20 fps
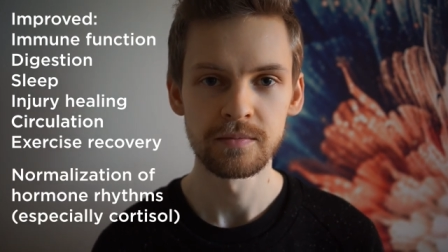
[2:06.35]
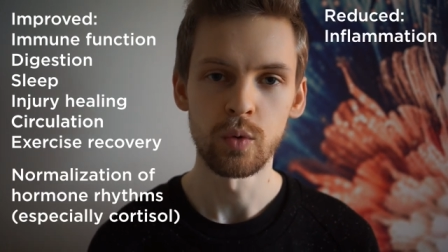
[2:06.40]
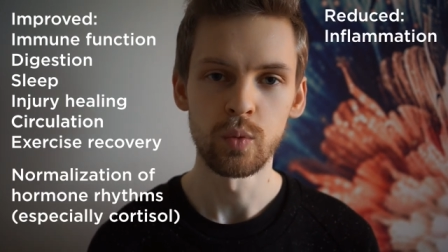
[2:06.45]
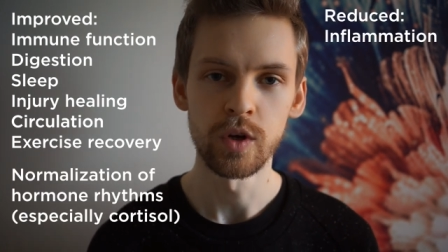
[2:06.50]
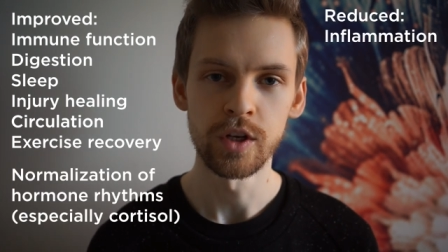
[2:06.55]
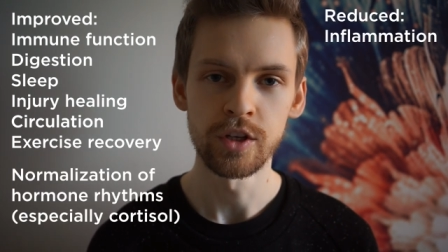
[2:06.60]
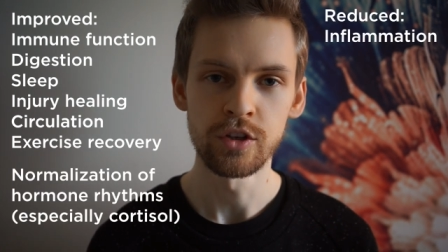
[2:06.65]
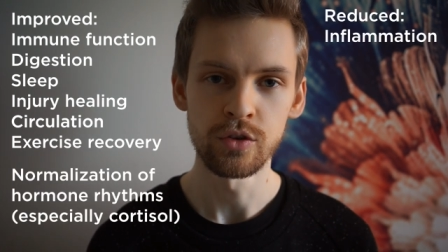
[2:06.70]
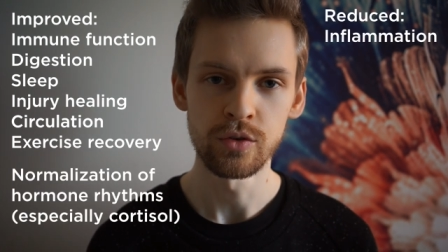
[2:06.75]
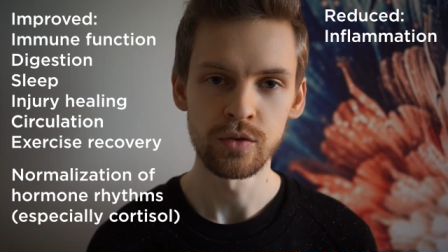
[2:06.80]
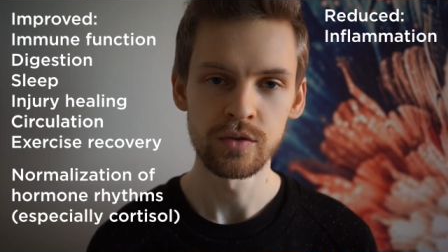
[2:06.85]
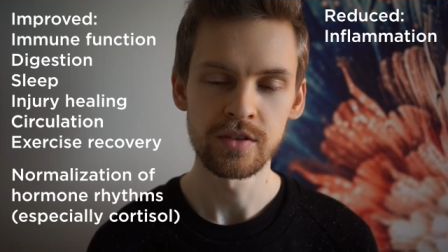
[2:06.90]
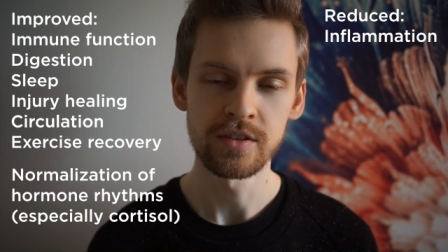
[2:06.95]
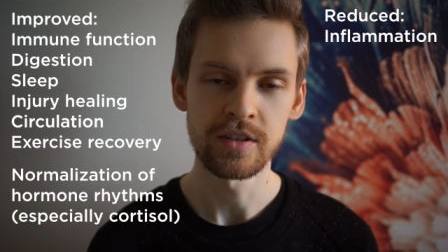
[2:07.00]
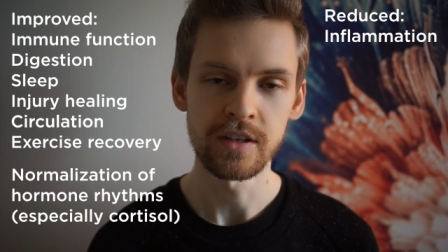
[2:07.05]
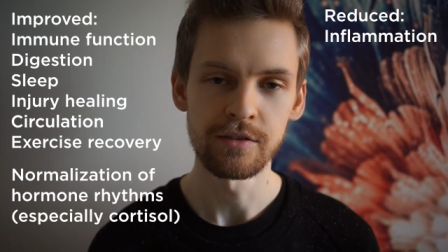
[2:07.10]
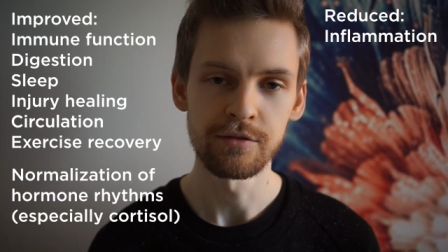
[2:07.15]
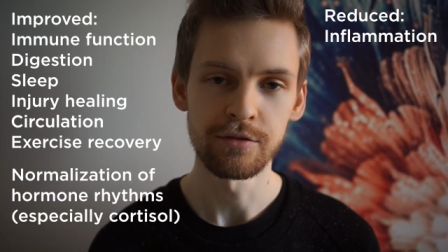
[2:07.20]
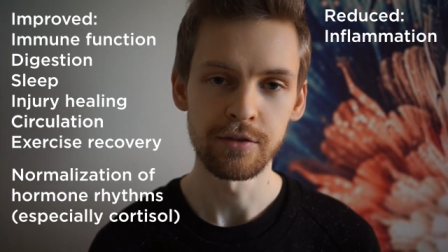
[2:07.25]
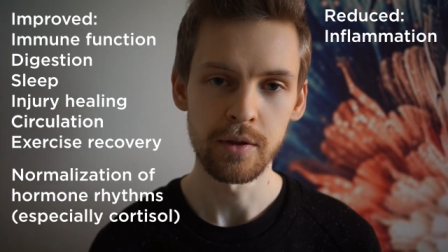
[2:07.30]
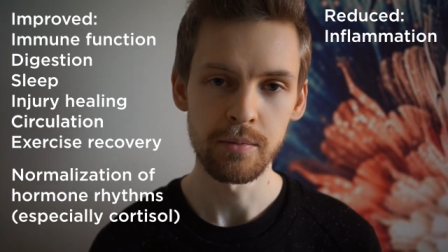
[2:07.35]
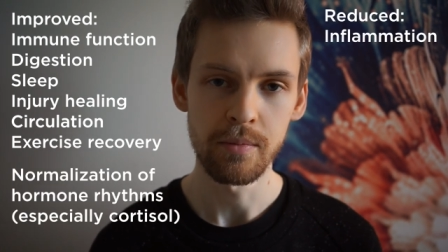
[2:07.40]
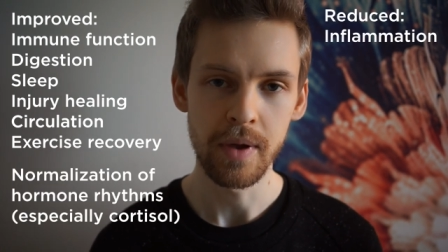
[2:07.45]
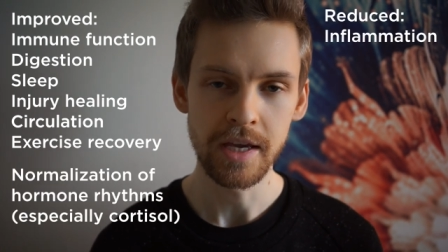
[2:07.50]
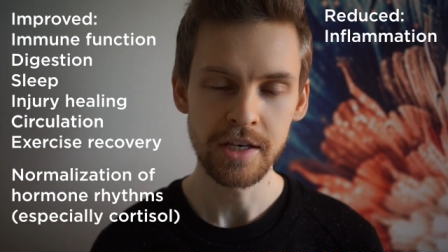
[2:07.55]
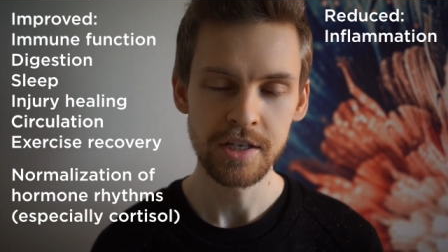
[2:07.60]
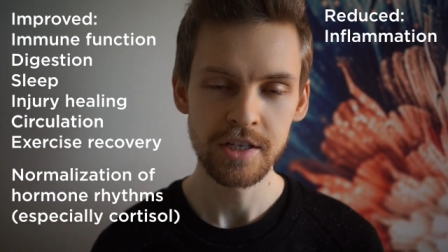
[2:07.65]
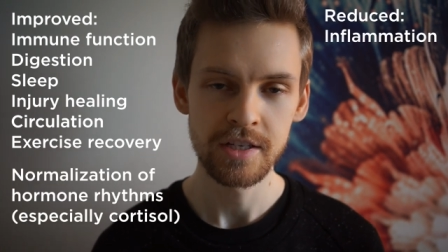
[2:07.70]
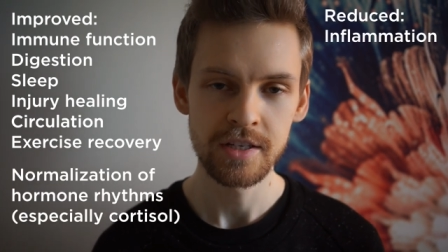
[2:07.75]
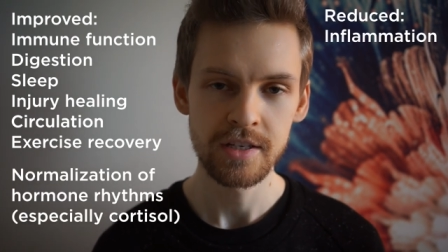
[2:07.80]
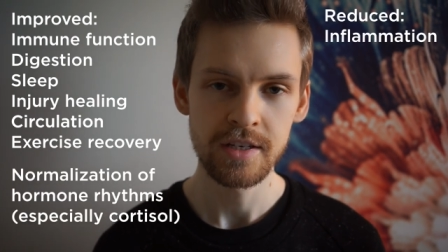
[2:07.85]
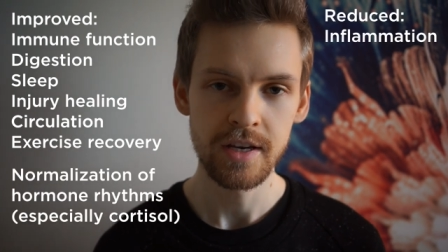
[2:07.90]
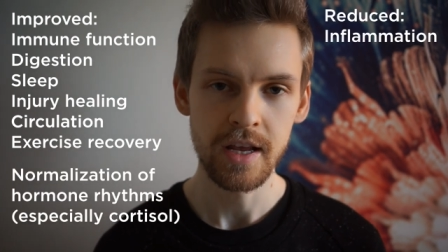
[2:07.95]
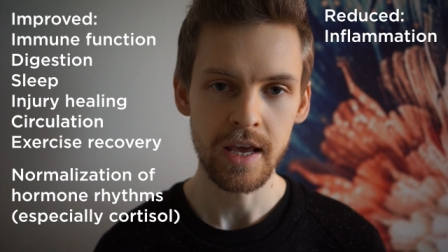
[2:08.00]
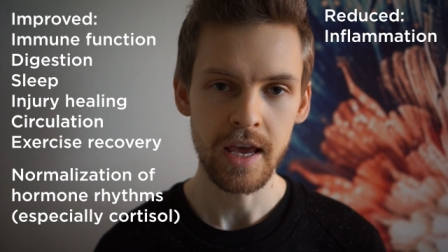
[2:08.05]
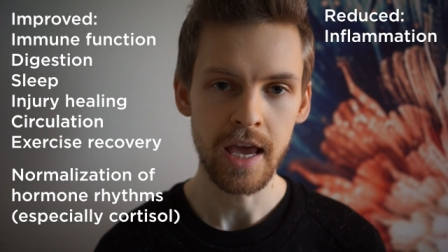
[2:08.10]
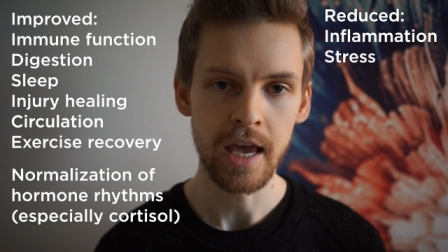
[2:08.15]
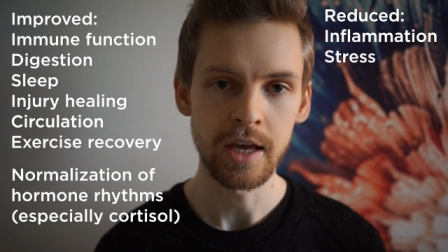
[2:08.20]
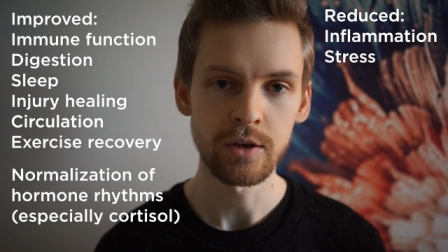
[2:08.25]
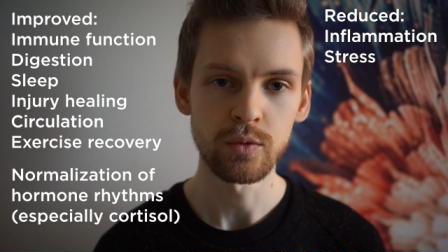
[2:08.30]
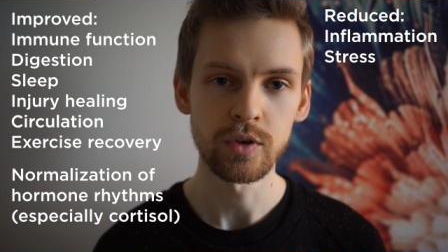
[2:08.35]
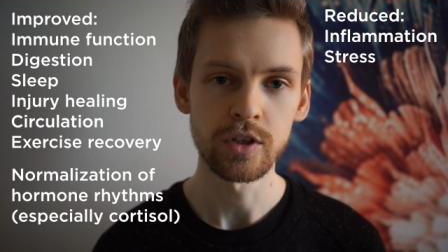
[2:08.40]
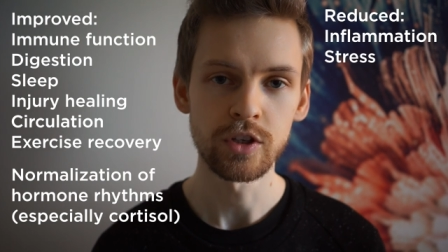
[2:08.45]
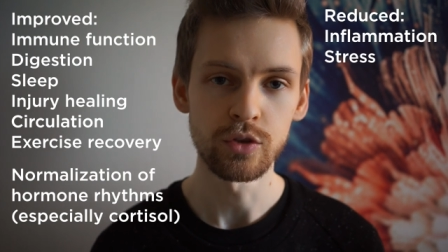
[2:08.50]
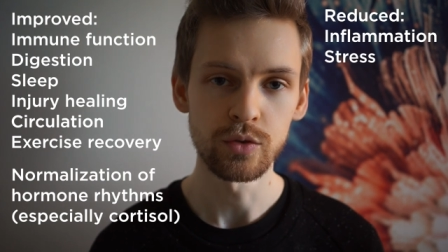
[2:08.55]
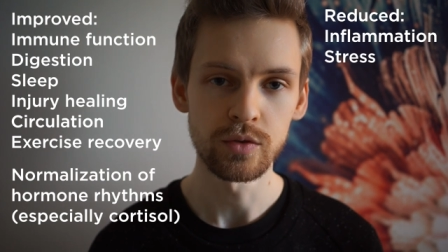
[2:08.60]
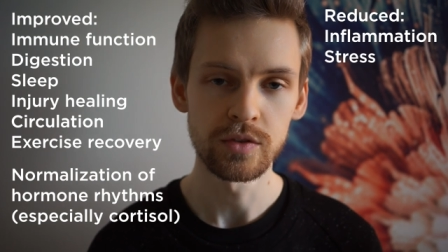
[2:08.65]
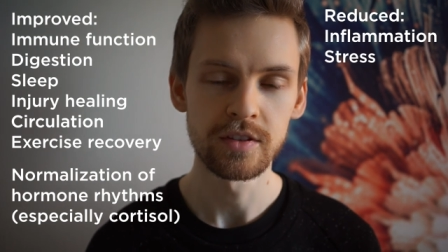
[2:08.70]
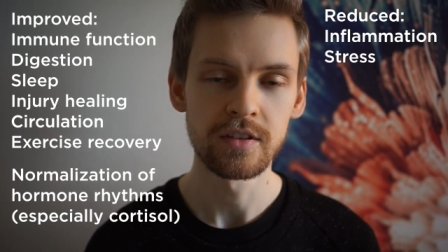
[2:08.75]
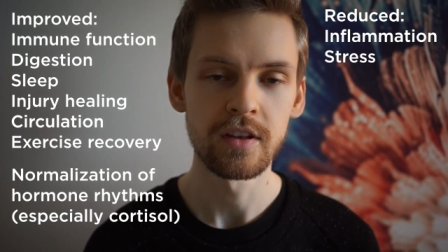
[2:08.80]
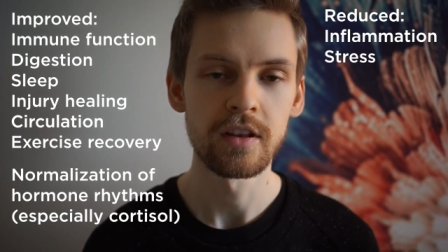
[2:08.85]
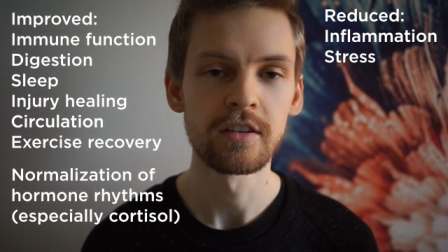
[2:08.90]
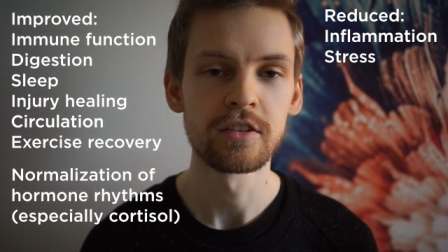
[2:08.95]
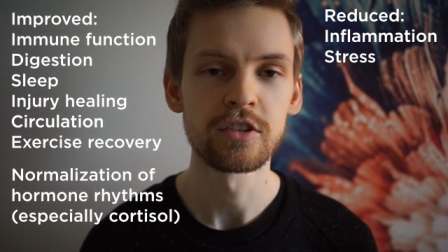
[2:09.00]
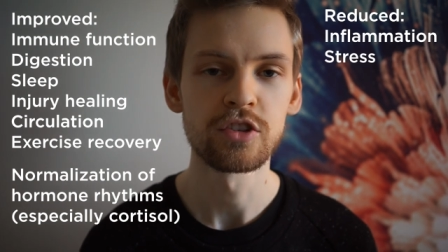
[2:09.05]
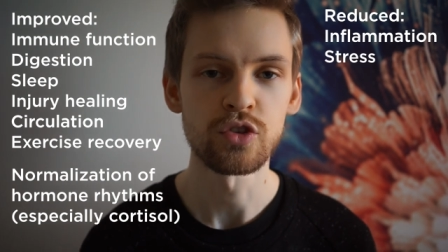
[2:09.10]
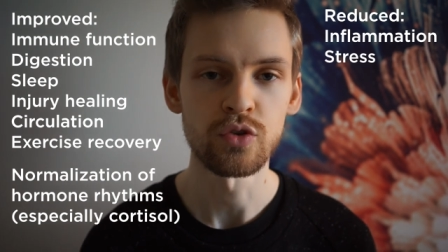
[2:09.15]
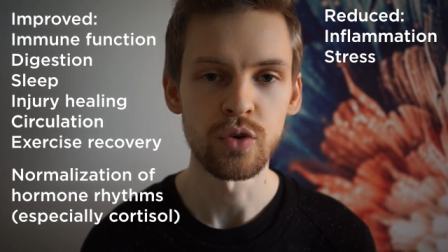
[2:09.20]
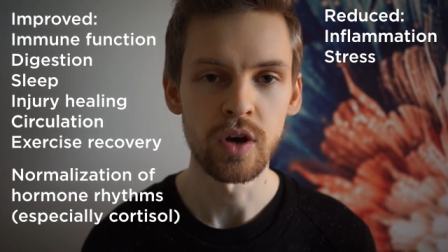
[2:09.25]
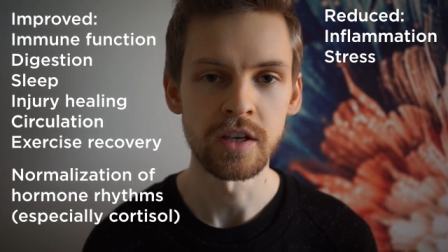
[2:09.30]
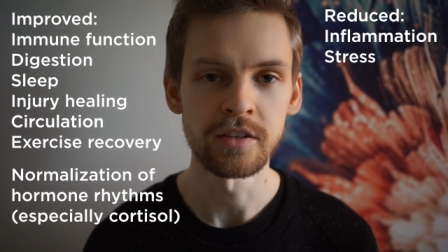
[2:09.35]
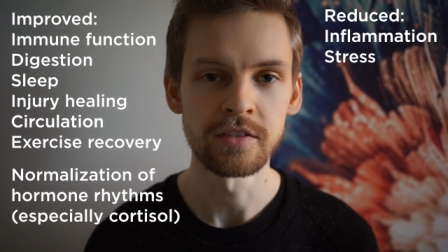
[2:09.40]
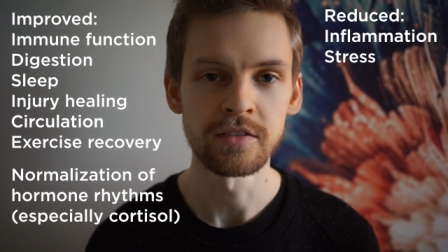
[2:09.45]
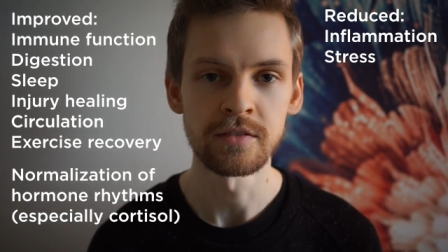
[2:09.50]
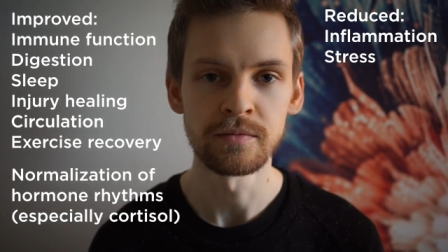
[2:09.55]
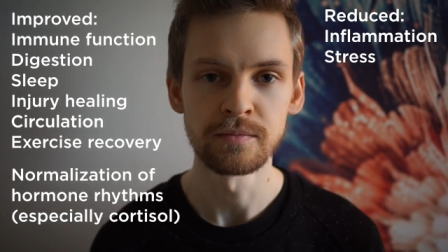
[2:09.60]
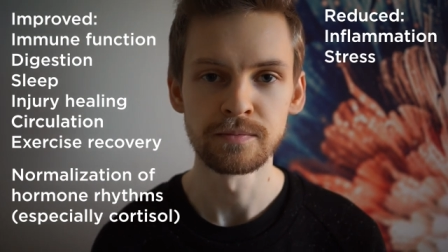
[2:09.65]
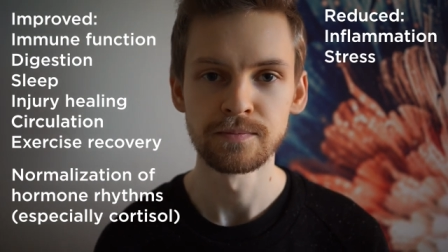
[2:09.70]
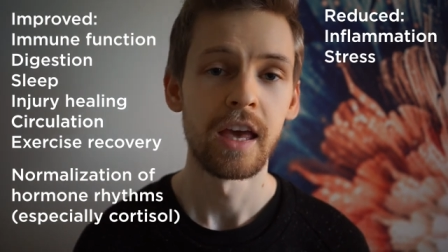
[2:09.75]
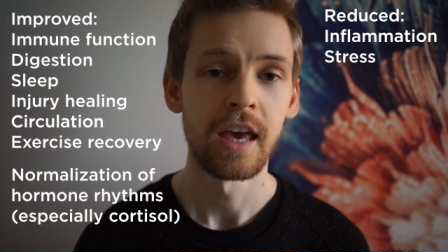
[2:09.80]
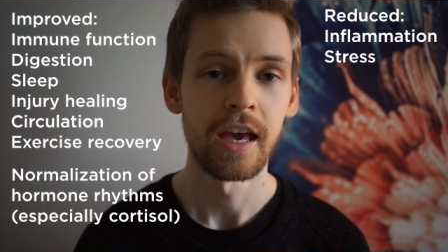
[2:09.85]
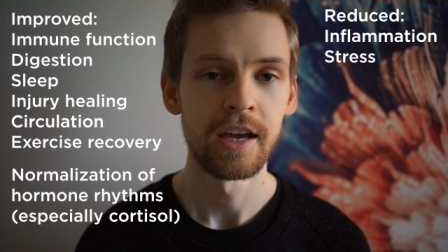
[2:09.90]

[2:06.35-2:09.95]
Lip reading: reduced inflammation, and reduced stress.